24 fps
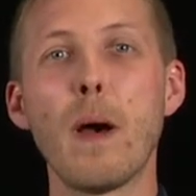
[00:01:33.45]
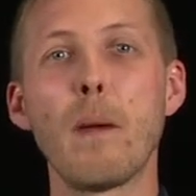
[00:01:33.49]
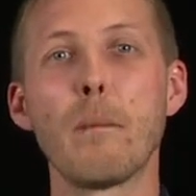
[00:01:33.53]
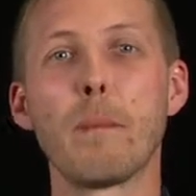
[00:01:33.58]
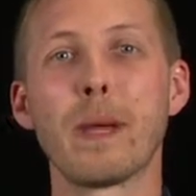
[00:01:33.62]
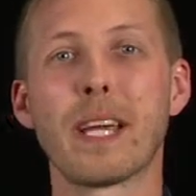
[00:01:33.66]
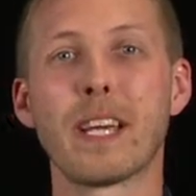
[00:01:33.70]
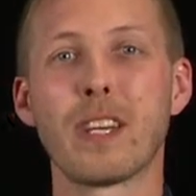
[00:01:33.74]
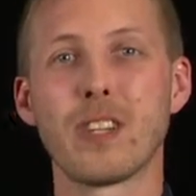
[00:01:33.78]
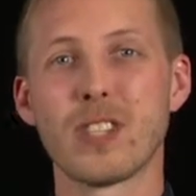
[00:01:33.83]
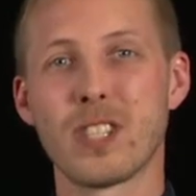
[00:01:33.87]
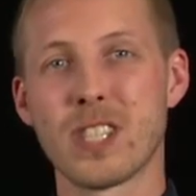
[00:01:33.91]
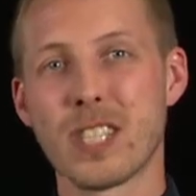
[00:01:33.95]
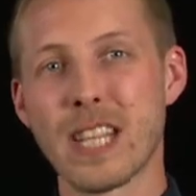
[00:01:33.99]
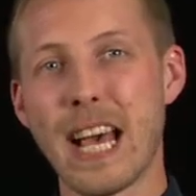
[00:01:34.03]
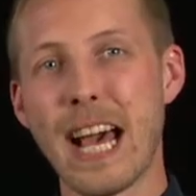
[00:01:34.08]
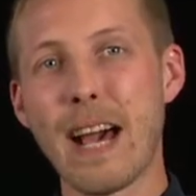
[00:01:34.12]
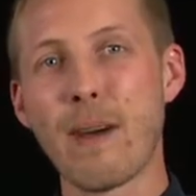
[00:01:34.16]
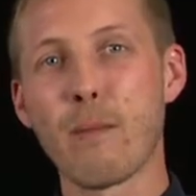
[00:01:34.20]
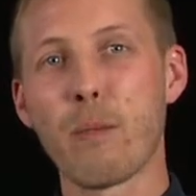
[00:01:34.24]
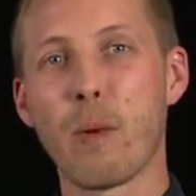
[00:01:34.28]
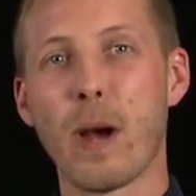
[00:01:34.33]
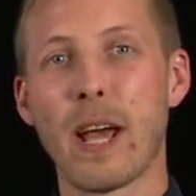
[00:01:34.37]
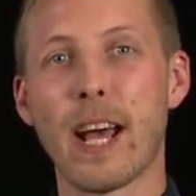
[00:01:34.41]
because
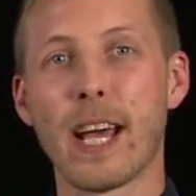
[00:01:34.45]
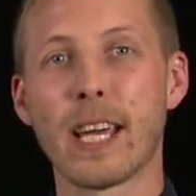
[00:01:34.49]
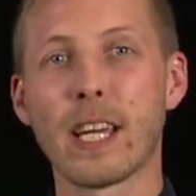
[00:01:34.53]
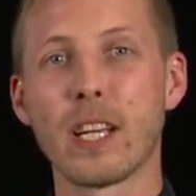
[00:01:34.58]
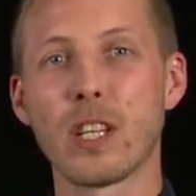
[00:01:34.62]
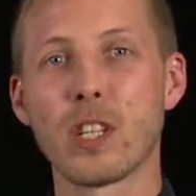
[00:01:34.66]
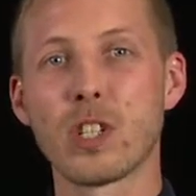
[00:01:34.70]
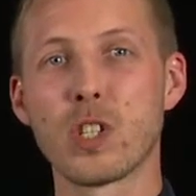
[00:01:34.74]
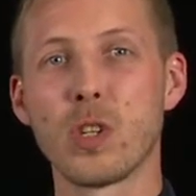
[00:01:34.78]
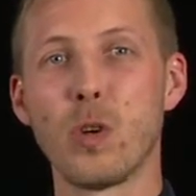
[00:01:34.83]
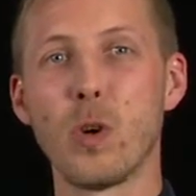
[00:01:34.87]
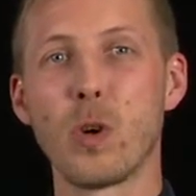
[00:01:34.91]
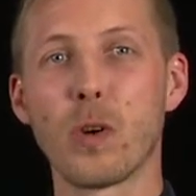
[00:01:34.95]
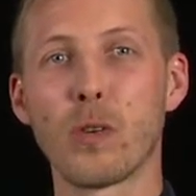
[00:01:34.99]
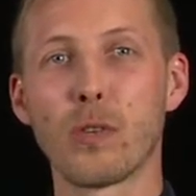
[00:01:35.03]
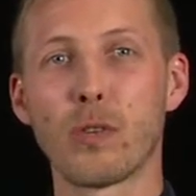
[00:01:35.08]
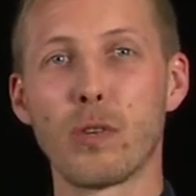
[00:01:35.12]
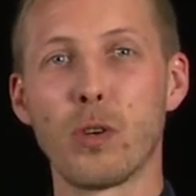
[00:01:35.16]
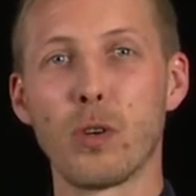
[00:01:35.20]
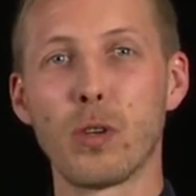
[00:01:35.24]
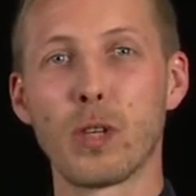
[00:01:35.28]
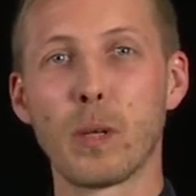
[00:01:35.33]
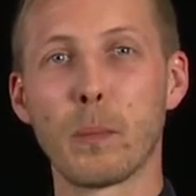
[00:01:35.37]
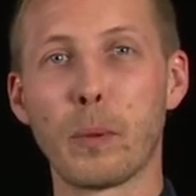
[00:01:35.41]
that way I can talk
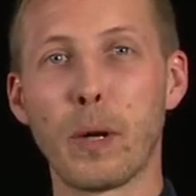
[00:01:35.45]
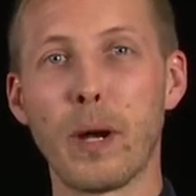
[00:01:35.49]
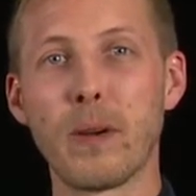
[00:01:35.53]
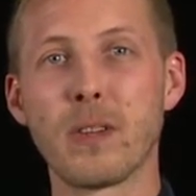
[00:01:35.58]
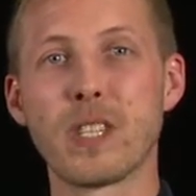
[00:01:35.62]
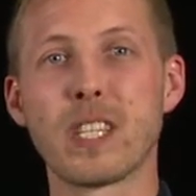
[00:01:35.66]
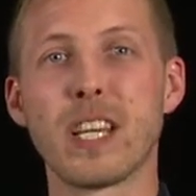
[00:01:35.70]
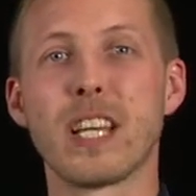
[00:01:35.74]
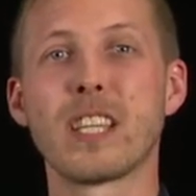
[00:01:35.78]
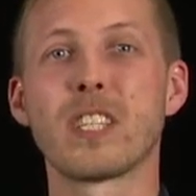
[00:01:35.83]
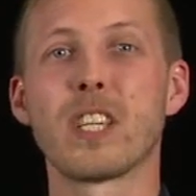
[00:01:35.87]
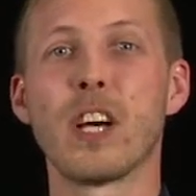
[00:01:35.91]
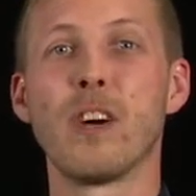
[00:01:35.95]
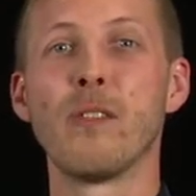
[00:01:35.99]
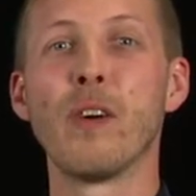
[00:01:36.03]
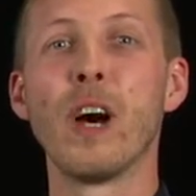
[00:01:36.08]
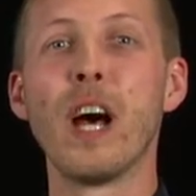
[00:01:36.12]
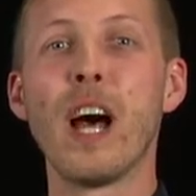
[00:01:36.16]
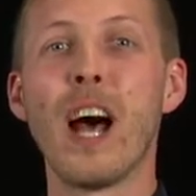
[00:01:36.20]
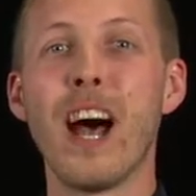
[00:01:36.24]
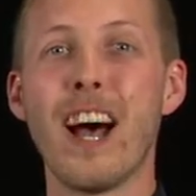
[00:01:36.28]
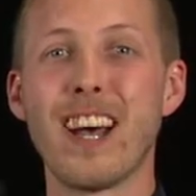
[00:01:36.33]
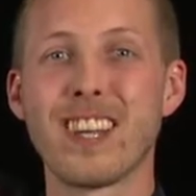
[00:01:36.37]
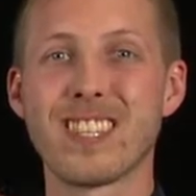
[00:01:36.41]
through the process of
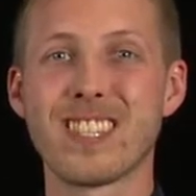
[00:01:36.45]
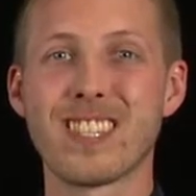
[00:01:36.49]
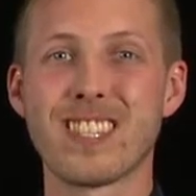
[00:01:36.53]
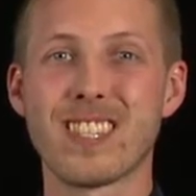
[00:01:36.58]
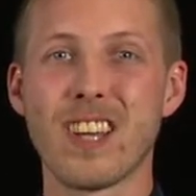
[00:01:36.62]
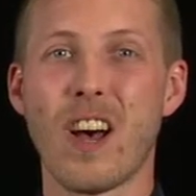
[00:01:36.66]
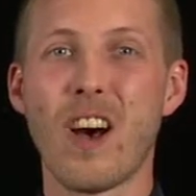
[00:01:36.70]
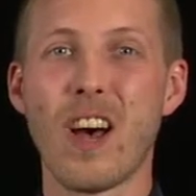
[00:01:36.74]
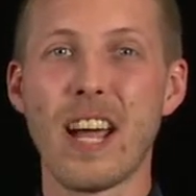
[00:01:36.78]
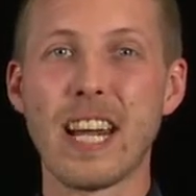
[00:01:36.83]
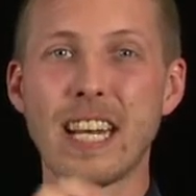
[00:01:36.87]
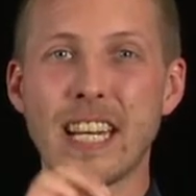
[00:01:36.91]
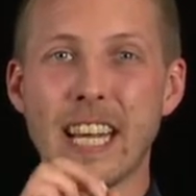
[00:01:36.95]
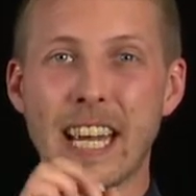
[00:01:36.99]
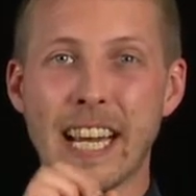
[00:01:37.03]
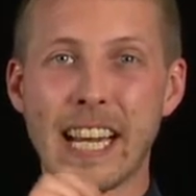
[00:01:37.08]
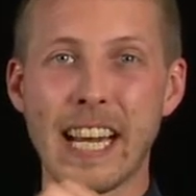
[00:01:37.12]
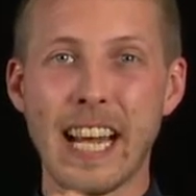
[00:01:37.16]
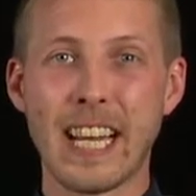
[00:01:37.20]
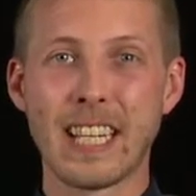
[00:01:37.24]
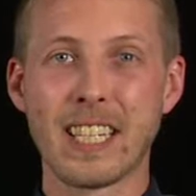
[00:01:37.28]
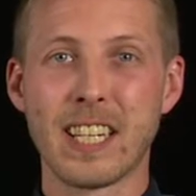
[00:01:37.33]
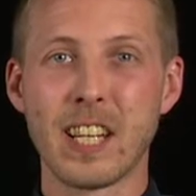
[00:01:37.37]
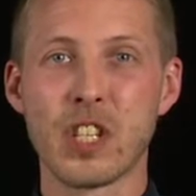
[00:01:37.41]
assigning
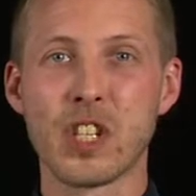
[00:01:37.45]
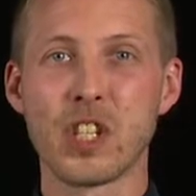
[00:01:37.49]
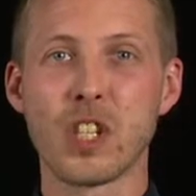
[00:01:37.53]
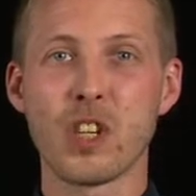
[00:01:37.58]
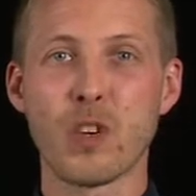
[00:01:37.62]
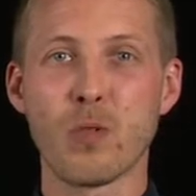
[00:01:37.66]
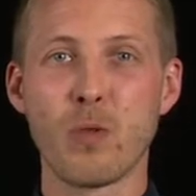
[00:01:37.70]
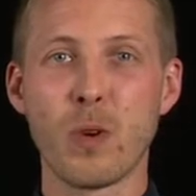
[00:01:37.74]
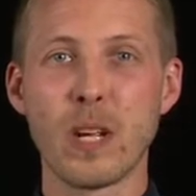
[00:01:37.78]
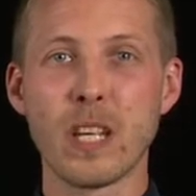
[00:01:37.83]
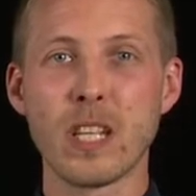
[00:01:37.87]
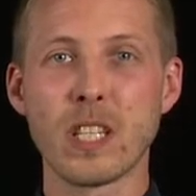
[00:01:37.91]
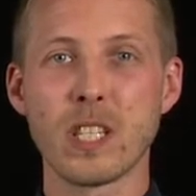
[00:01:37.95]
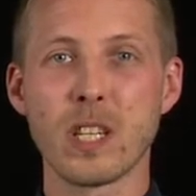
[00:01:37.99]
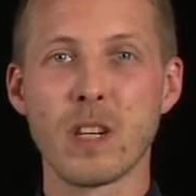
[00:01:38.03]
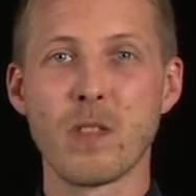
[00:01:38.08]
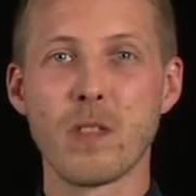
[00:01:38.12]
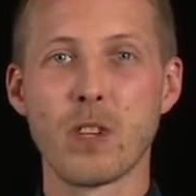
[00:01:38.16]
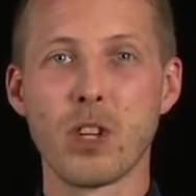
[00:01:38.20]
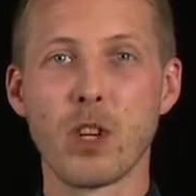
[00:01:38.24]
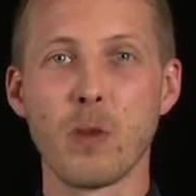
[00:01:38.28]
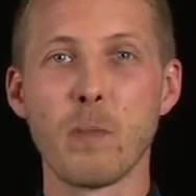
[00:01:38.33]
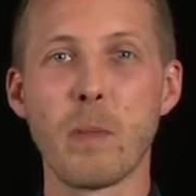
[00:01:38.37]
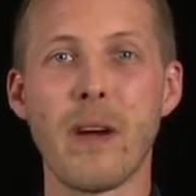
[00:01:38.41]
a discrete
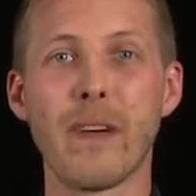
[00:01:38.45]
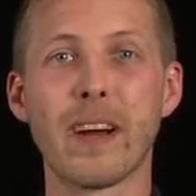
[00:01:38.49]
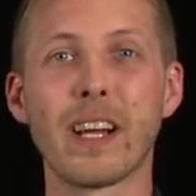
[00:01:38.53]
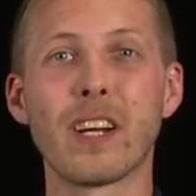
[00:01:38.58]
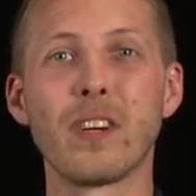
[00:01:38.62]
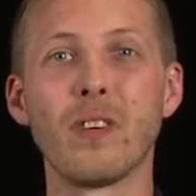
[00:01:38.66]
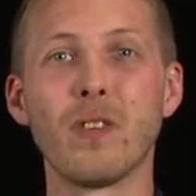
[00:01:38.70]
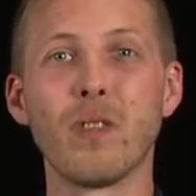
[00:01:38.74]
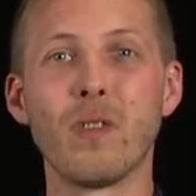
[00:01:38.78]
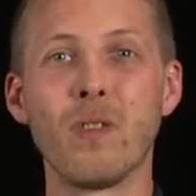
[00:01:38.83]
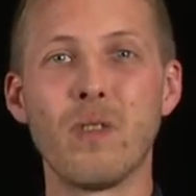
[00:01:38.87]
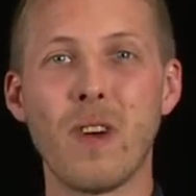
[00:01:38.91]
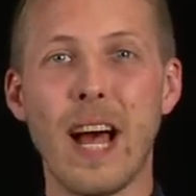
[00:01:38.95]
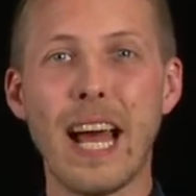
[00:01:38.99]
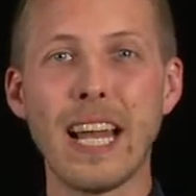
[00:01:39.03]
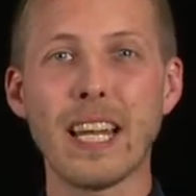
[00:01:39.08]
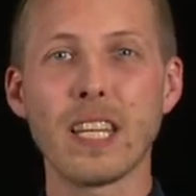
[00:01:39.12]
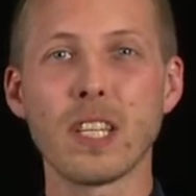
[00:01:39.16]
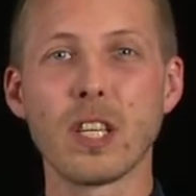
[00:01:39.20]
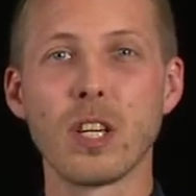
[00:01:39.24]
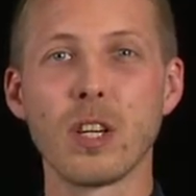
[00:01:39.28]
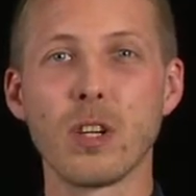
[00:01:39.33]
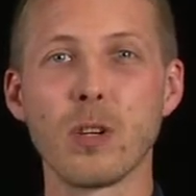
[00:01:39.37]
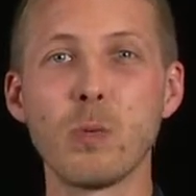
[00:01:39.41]
numerical
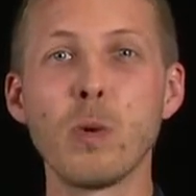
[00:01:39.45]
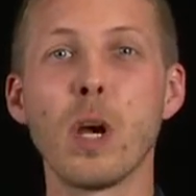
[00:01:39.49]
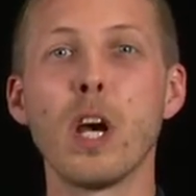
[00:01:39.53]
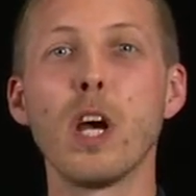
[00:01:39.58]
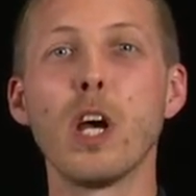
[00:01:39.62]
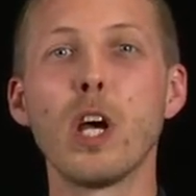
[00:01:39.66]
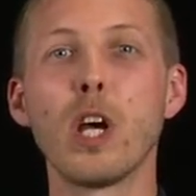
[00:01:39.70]
value